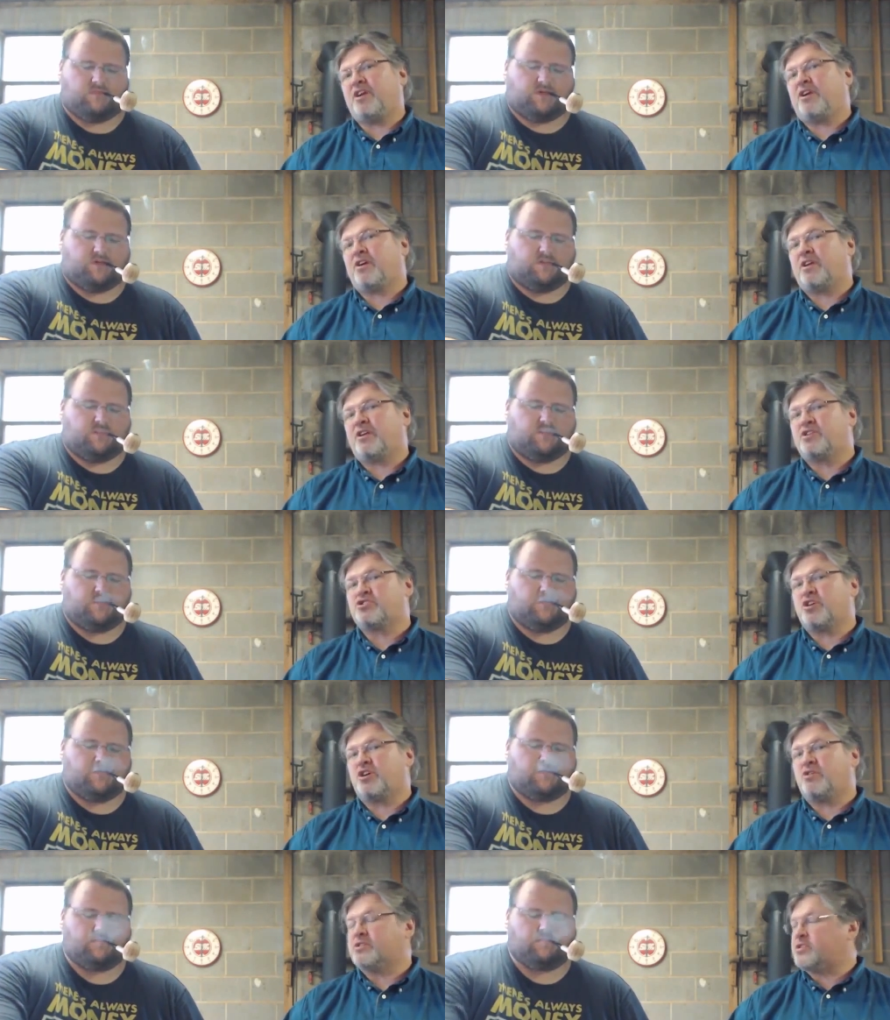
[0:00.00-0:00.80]
Speaker 1: thing you're going to
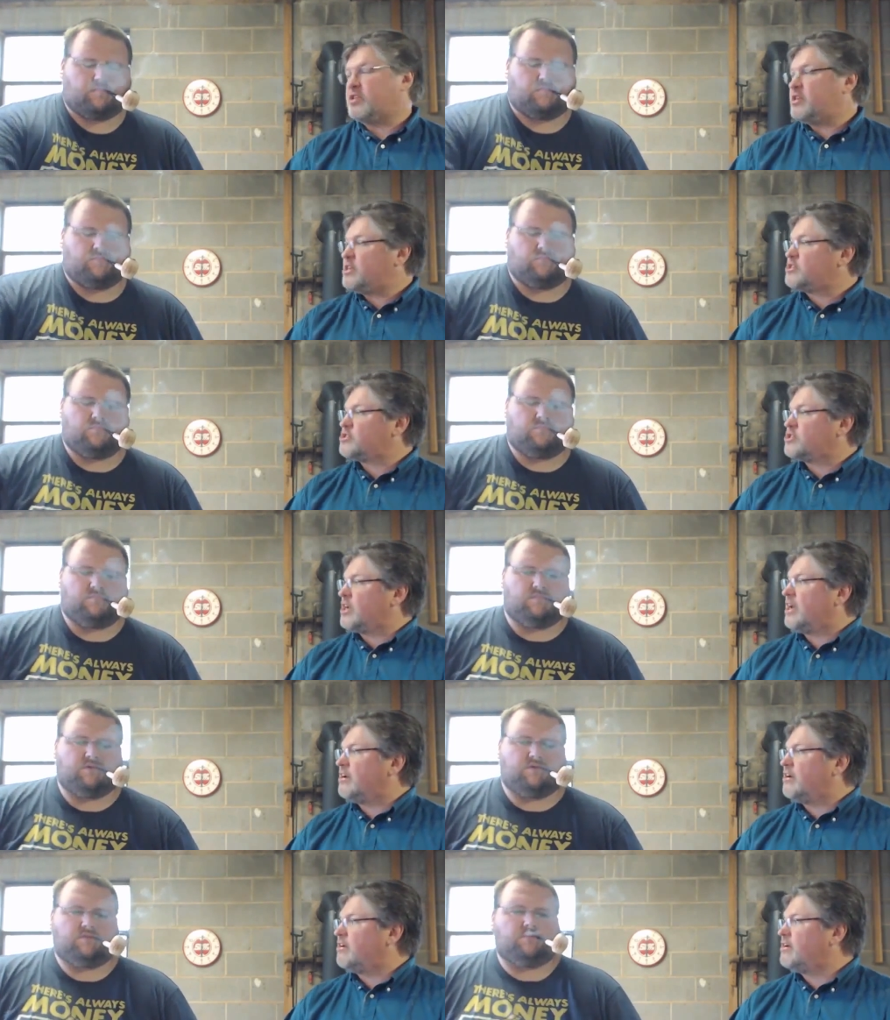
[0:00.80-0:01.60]
show is the disc
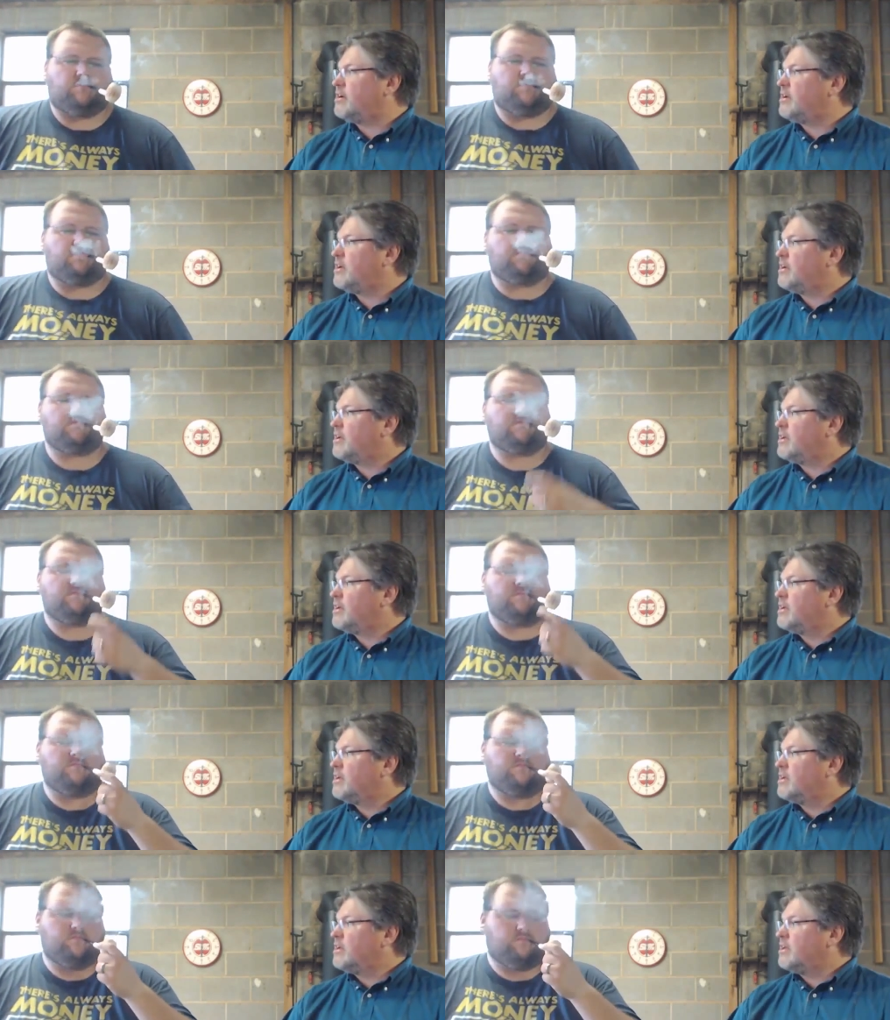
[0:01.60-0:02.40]
sander,
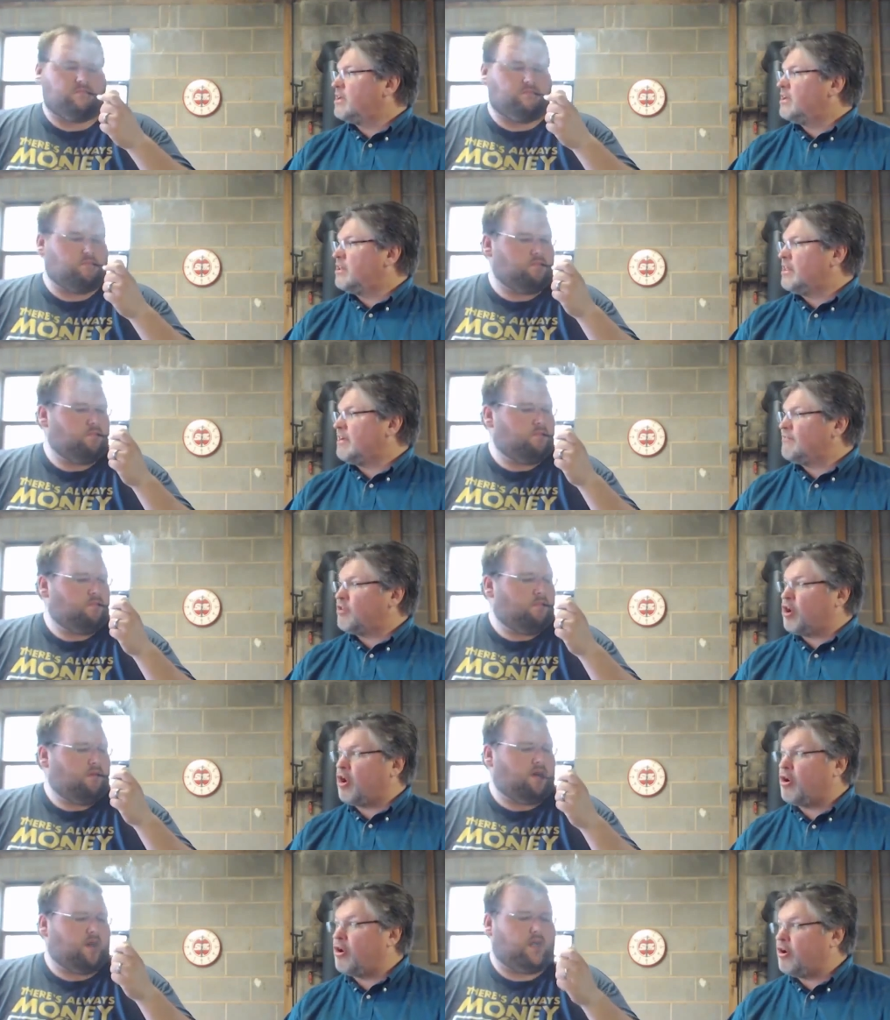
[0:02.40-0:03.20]
you leave
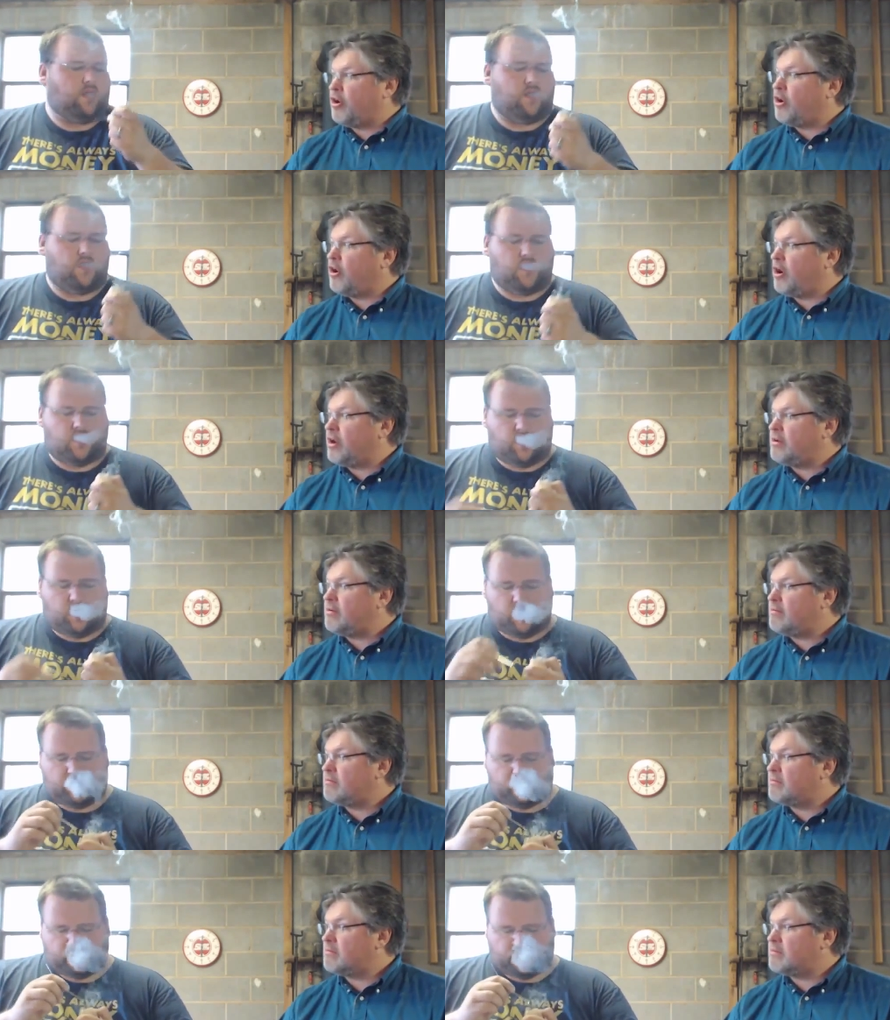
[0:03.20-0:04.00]
the guard on,
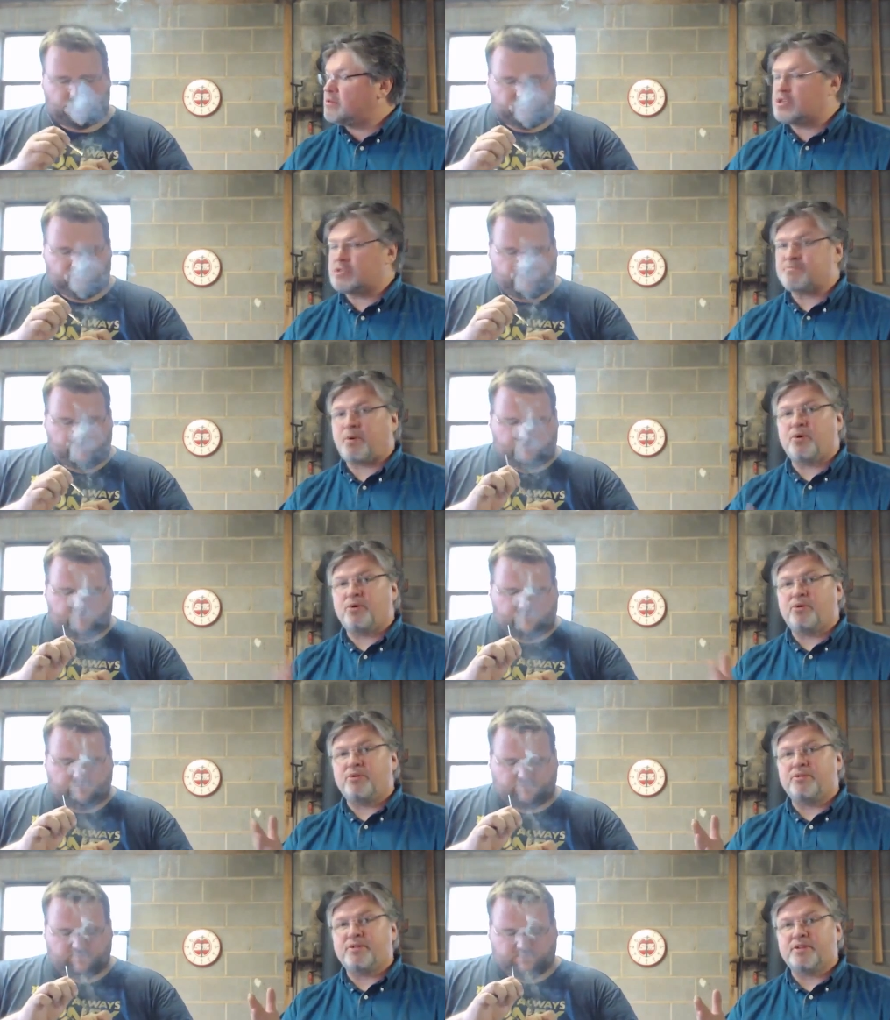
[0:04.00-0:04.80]
just
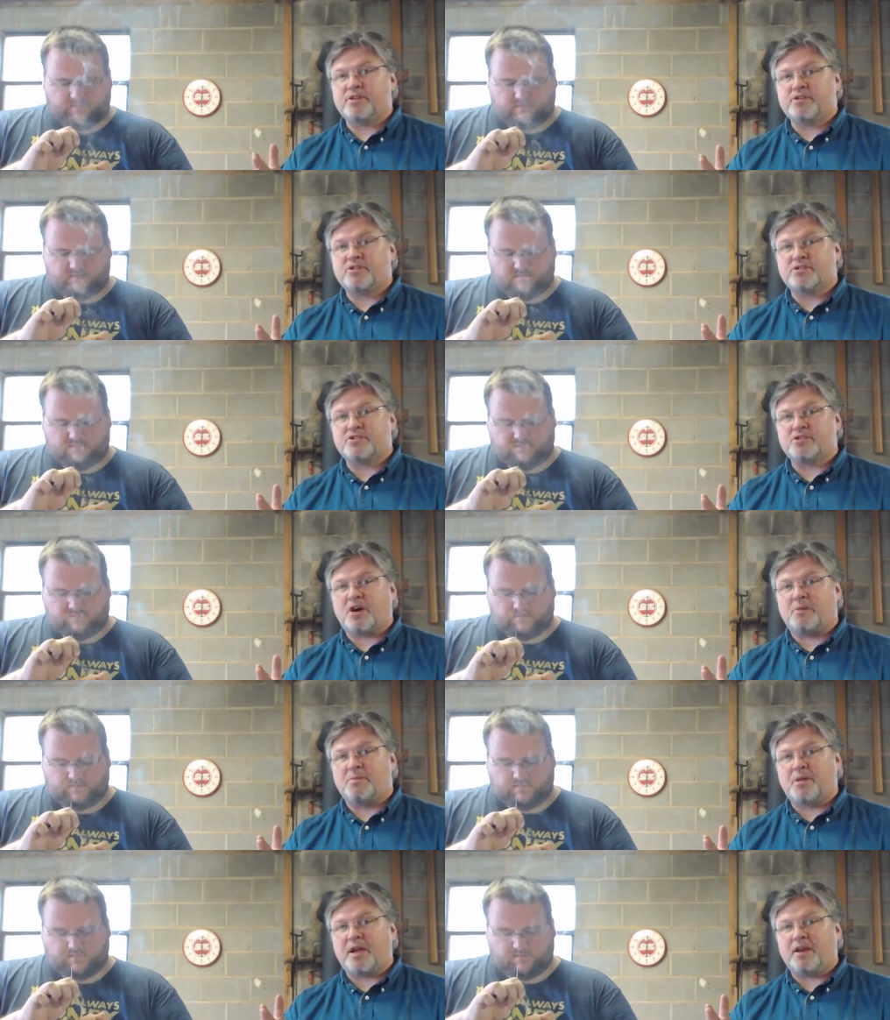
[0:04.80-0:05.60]
pull the
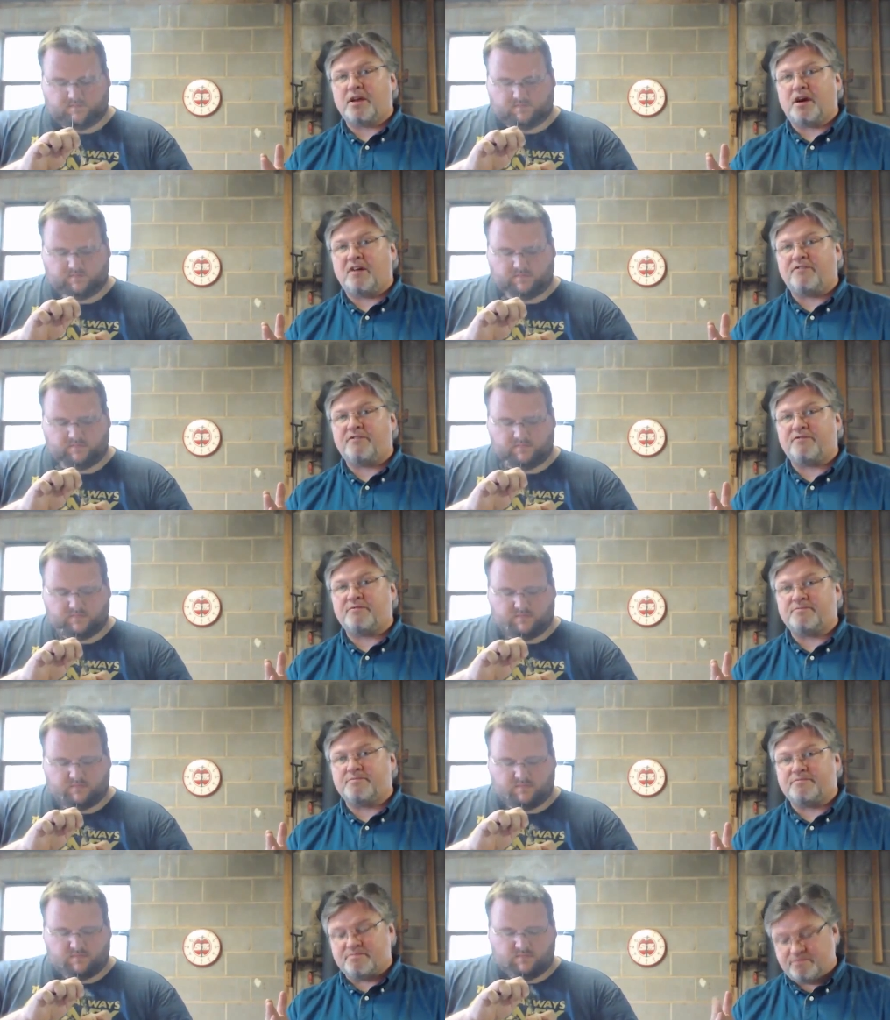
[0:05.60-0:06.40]
saw blade
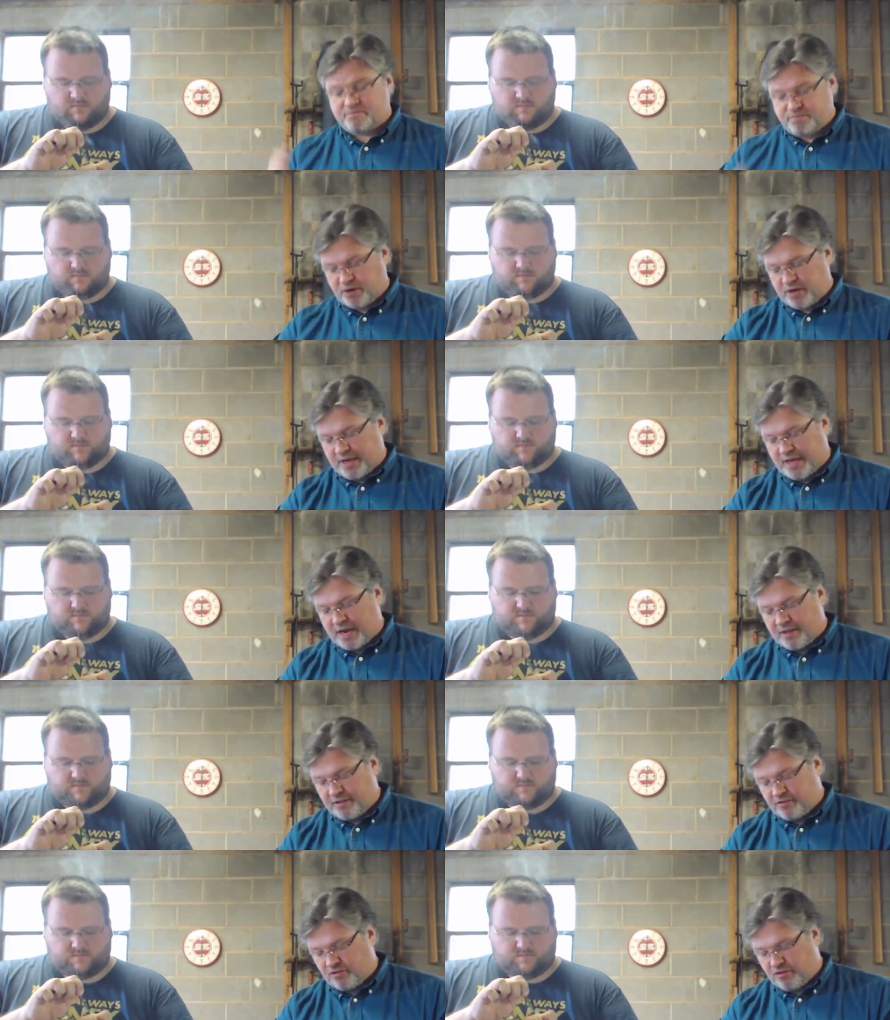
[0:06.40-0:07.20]
off, put it down on the